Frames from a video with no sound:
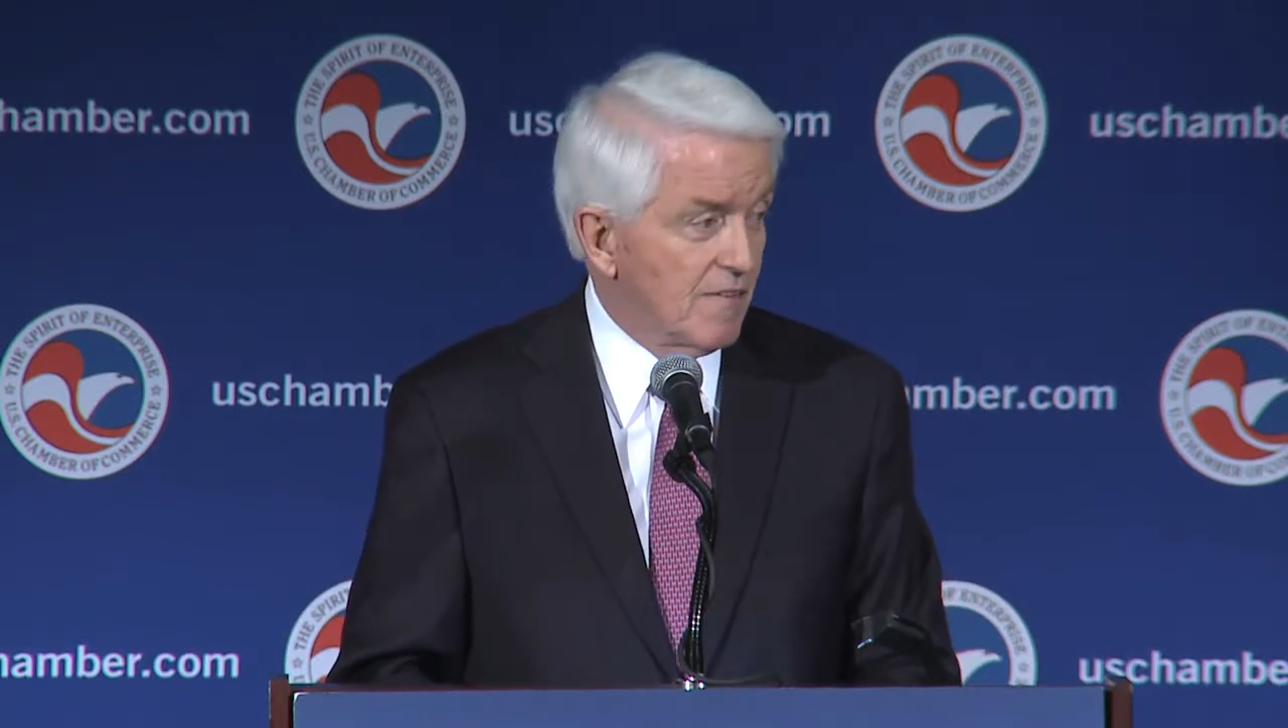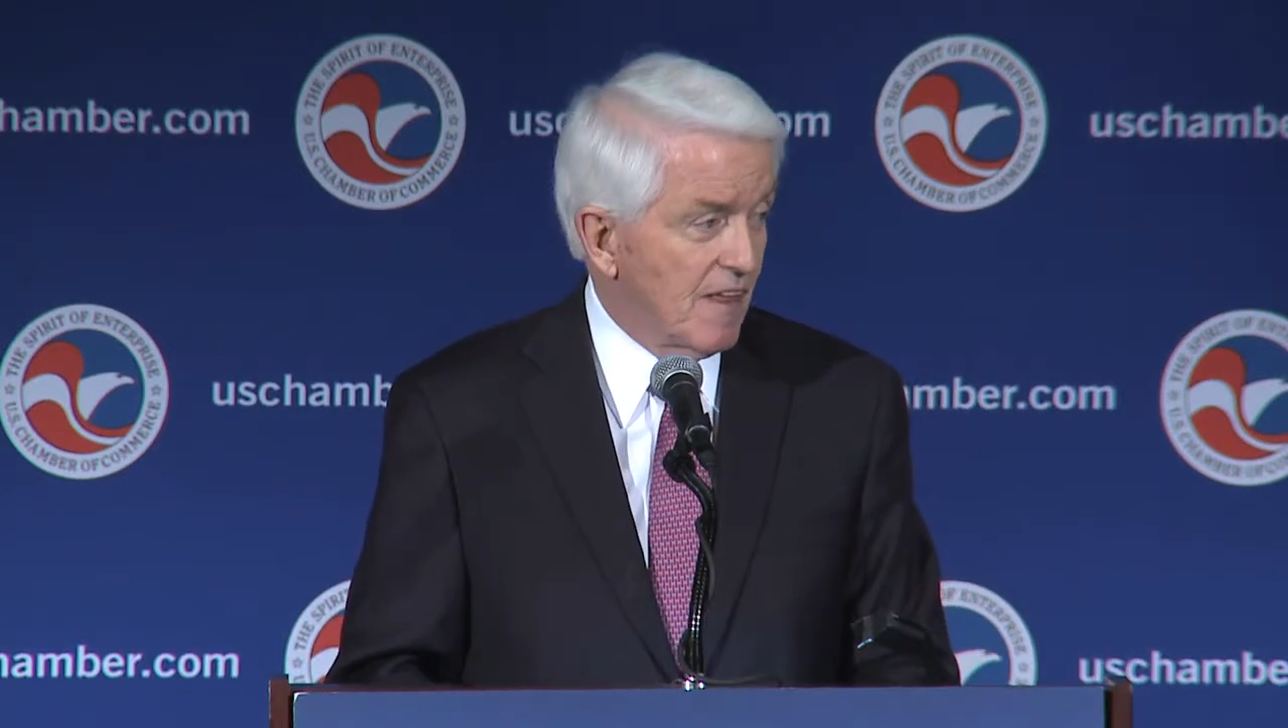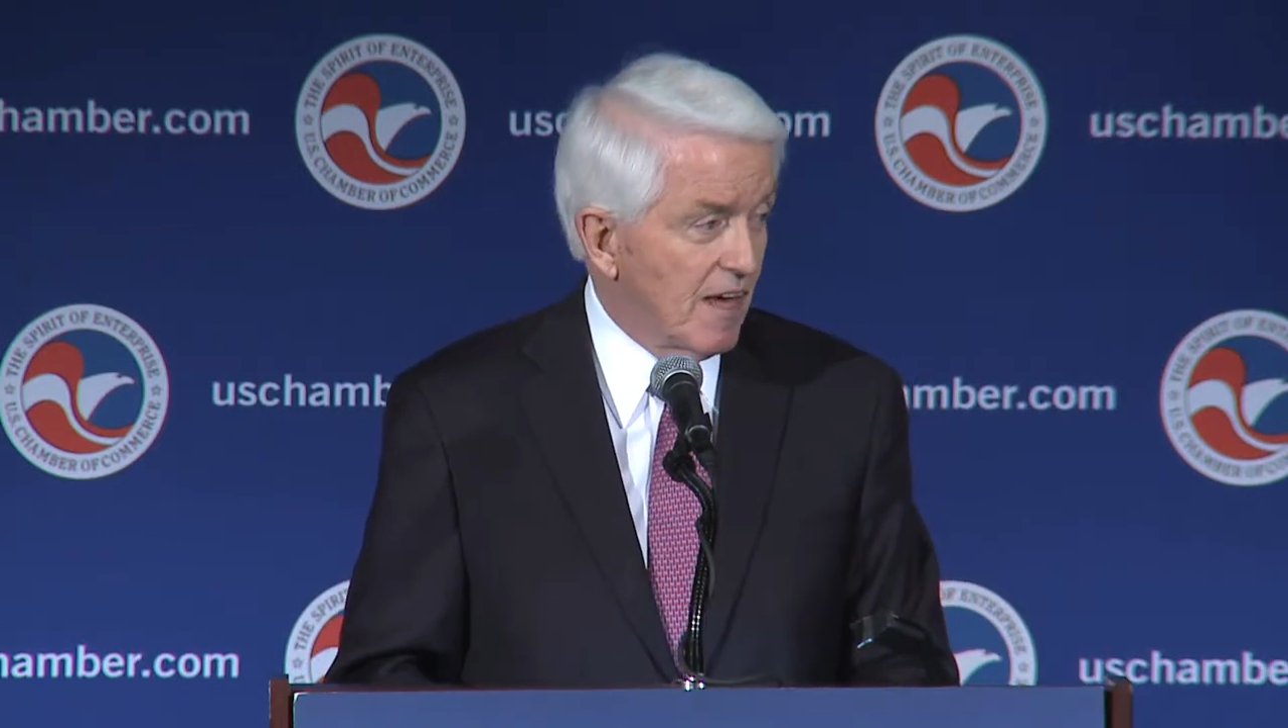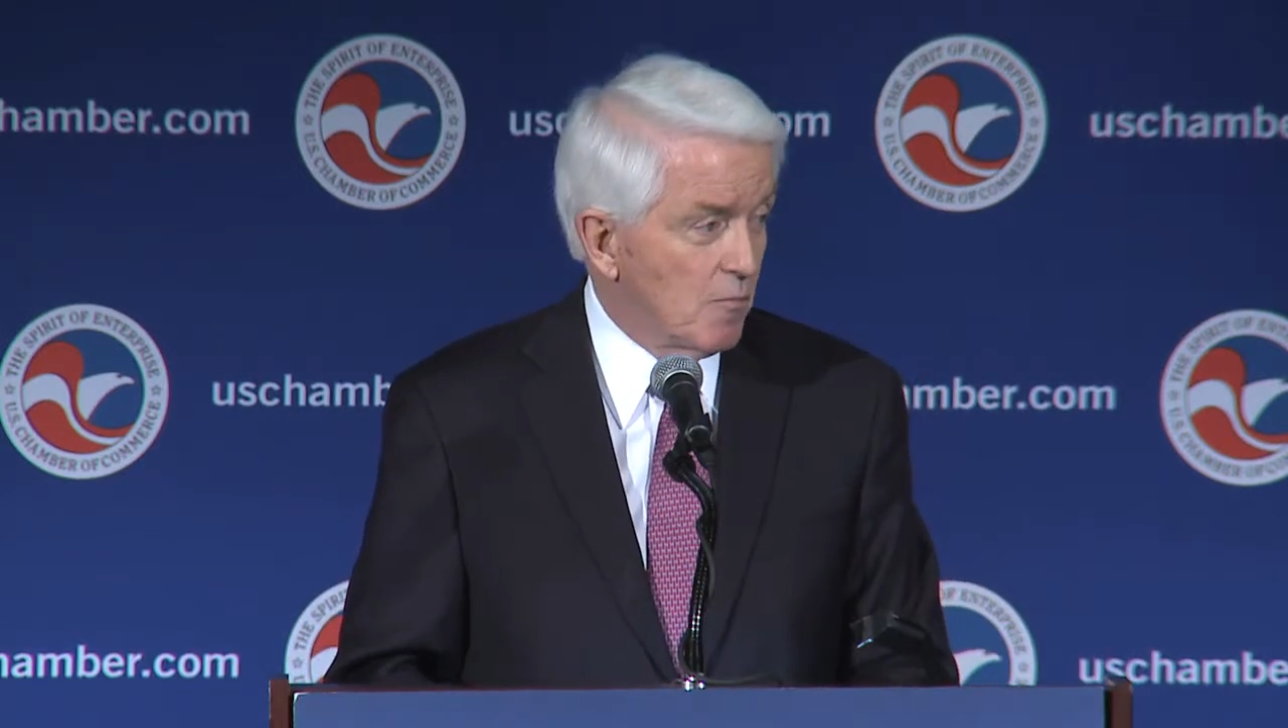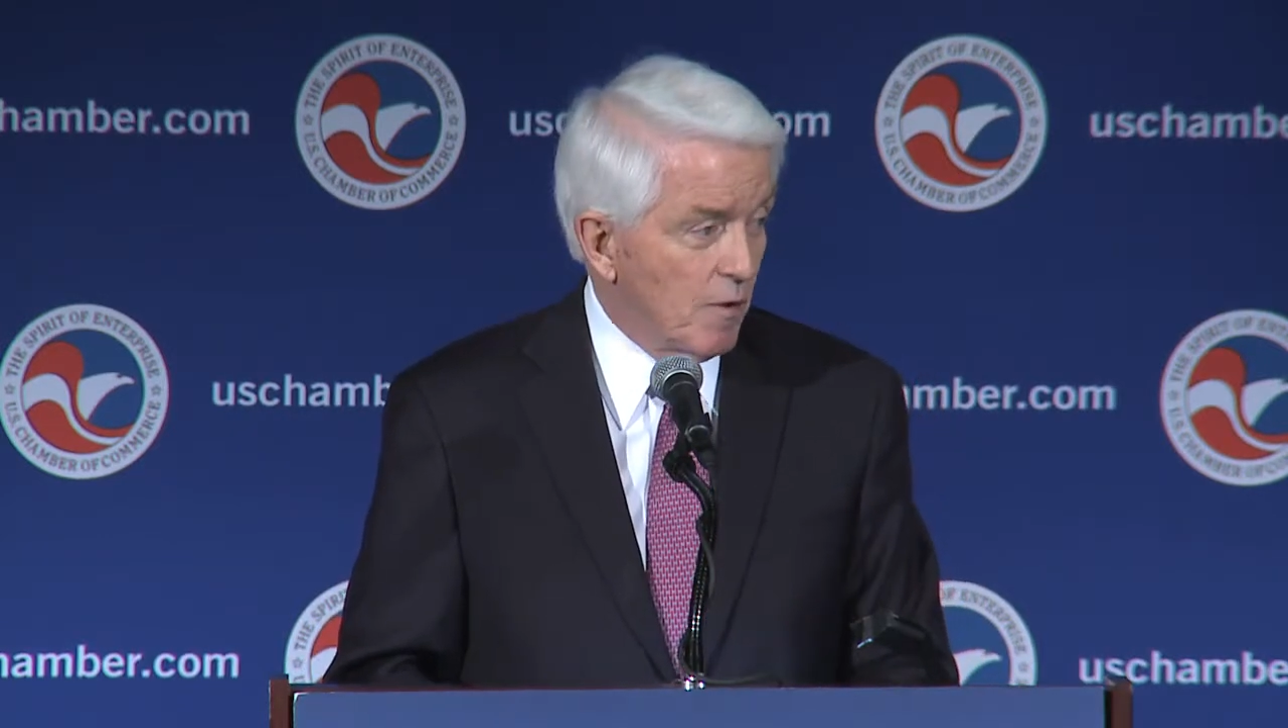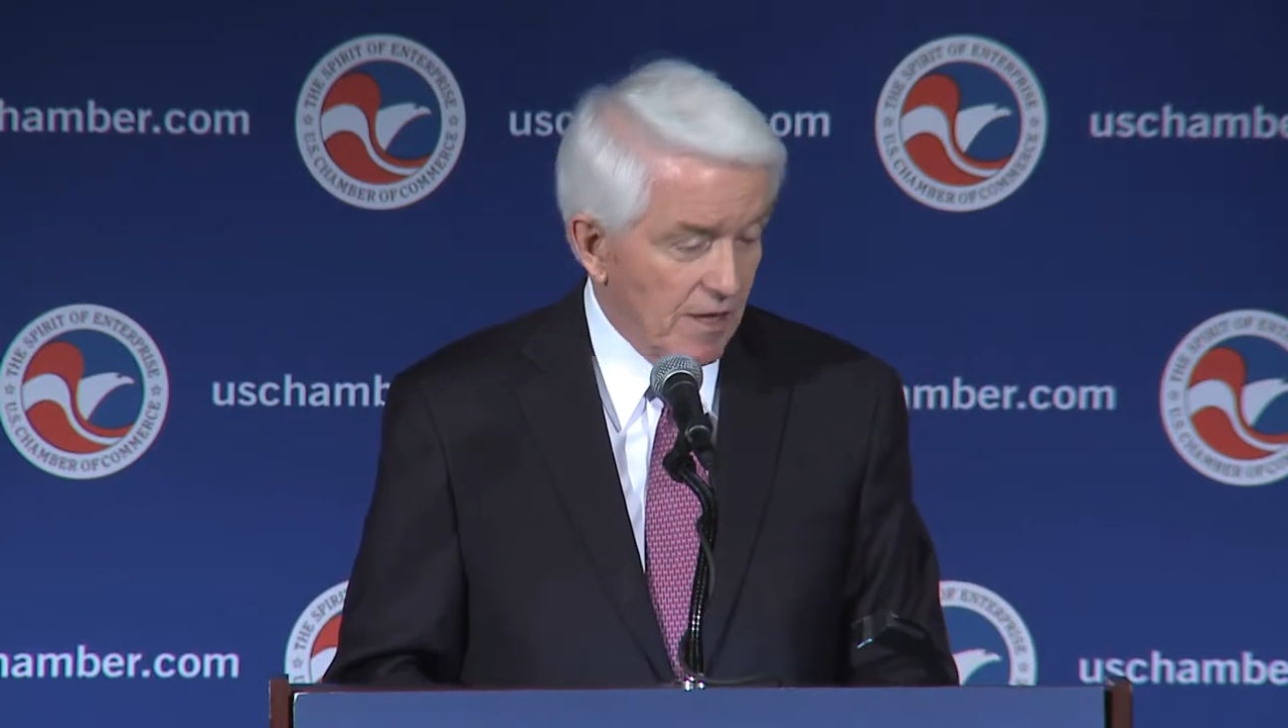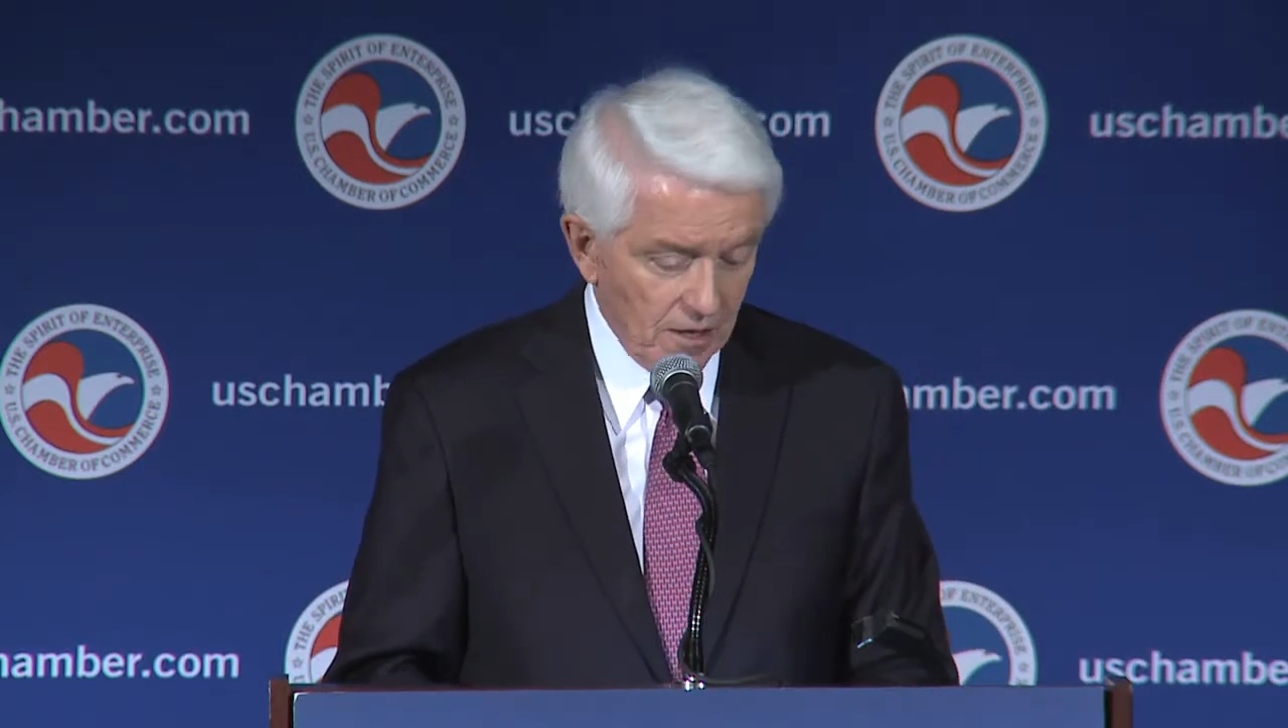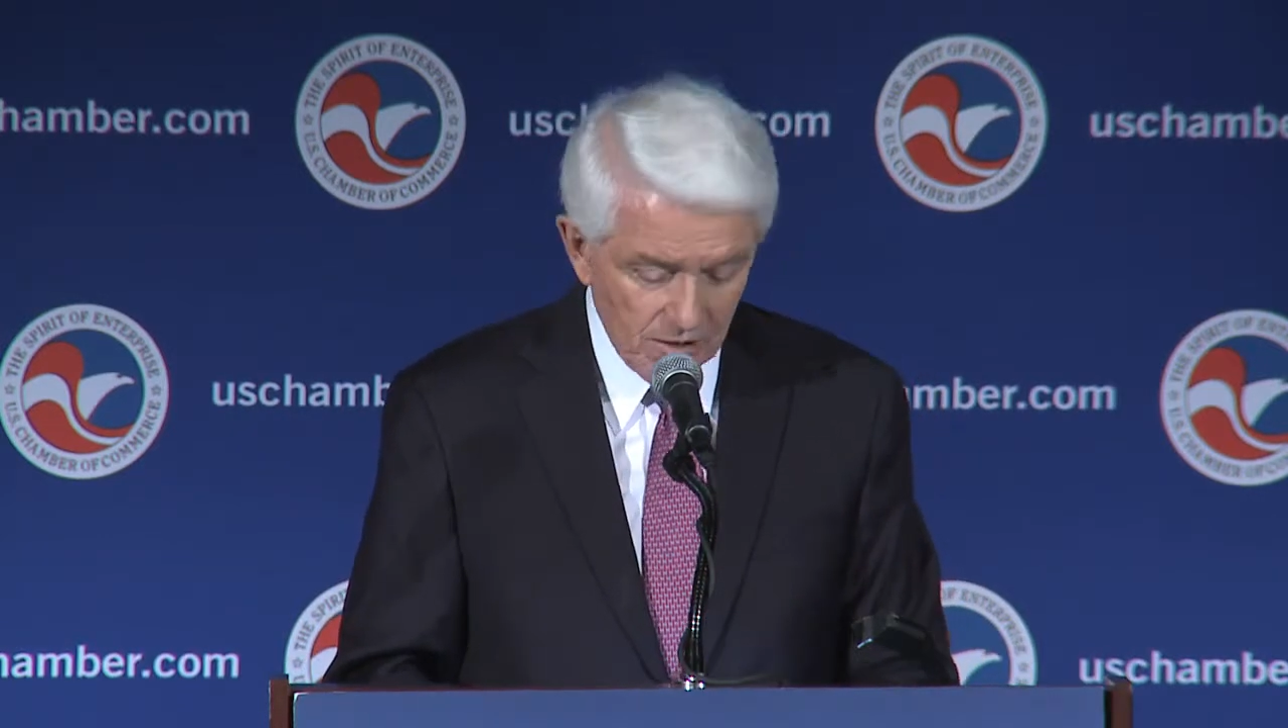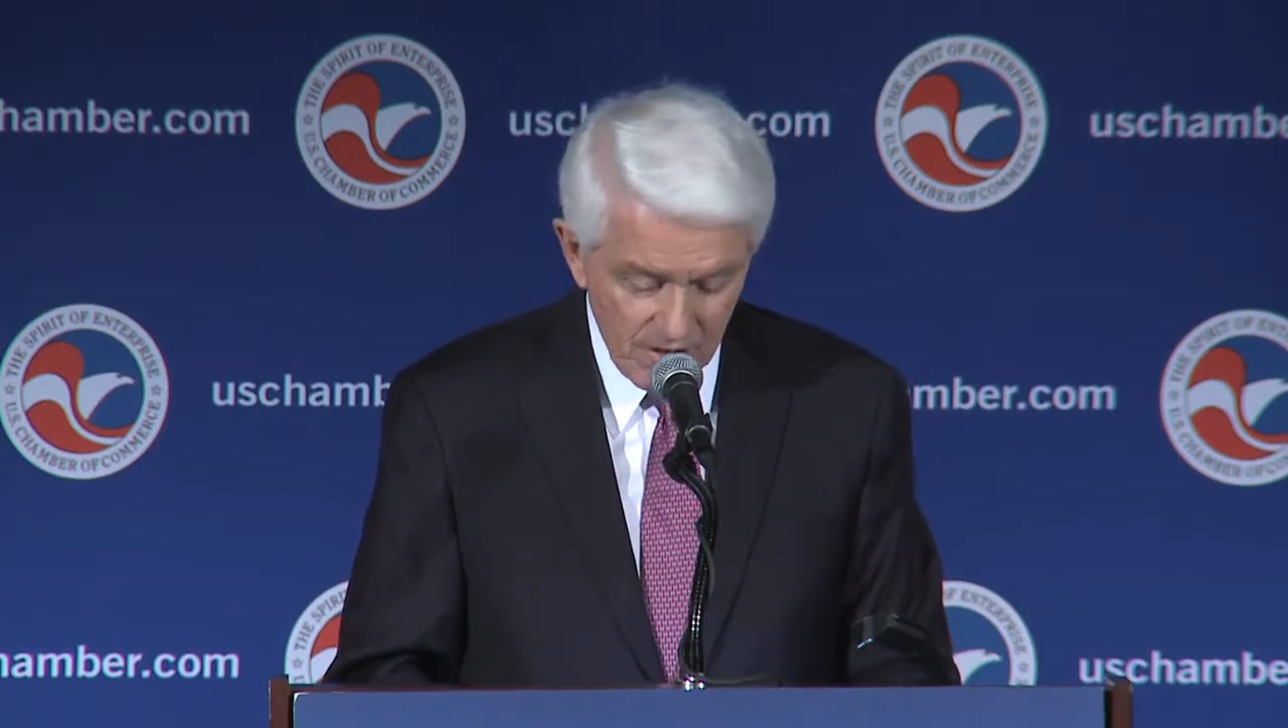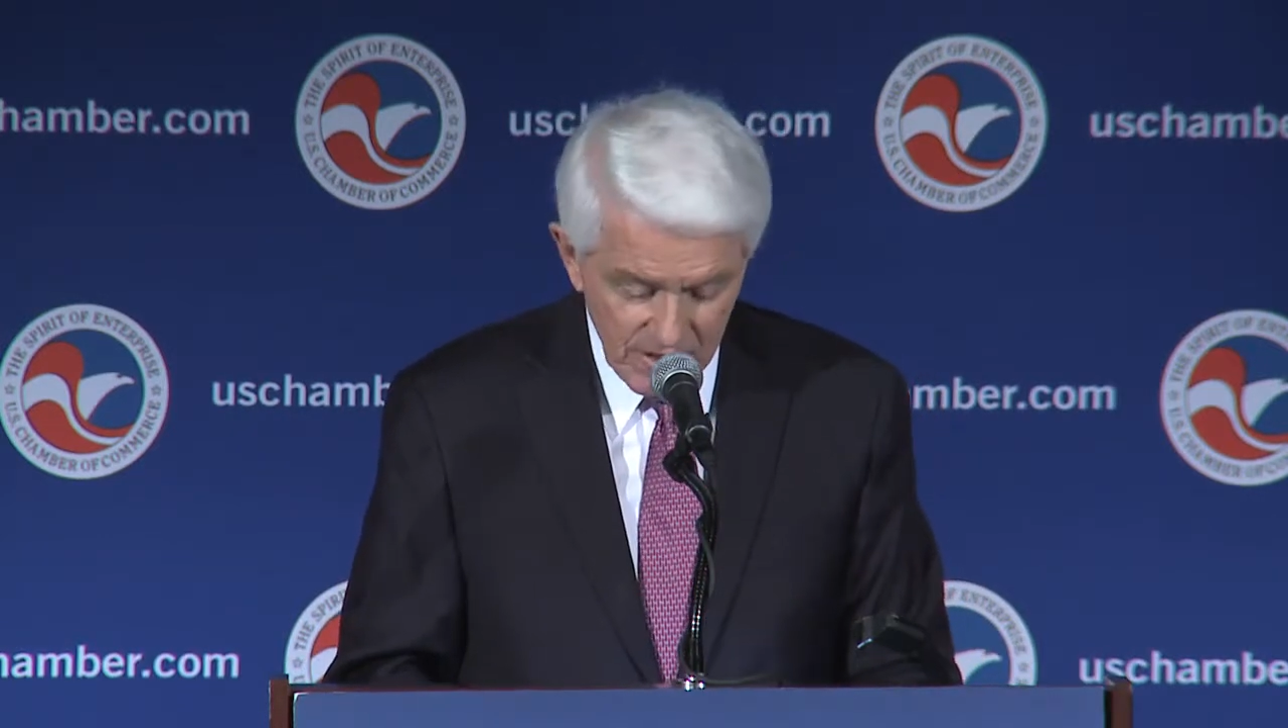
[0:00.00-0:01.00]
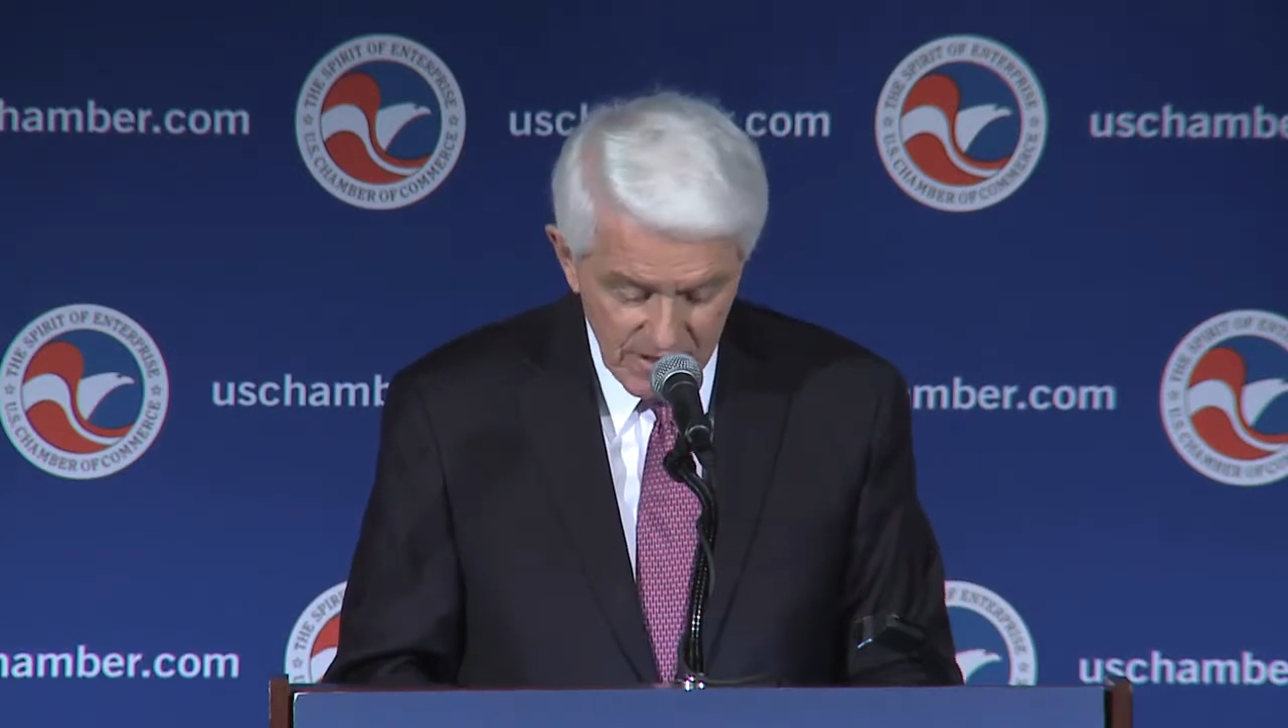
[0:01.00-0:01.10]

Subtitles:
and they will